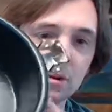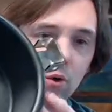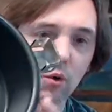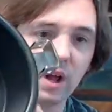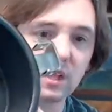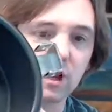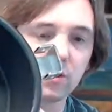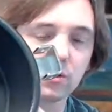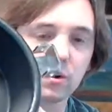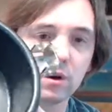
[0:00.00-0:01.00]
or any
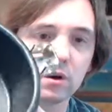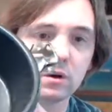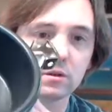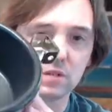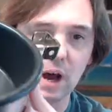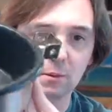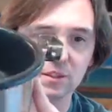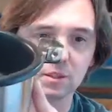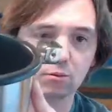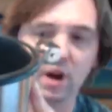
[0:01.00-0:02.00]
other
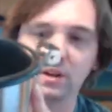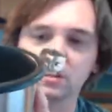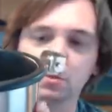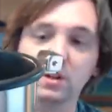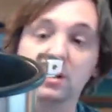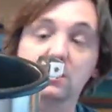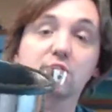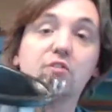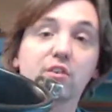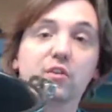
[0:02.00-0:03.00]
Tomlinson product, please
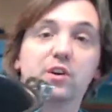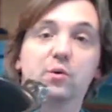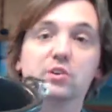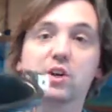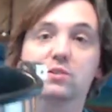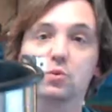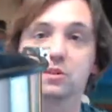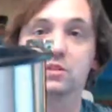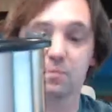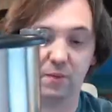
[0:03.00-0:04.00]
feel free to reach out to
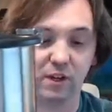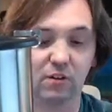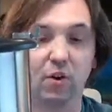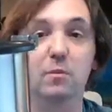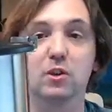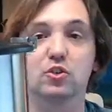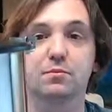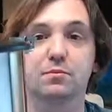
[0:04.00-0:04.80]
us. Thank you very much.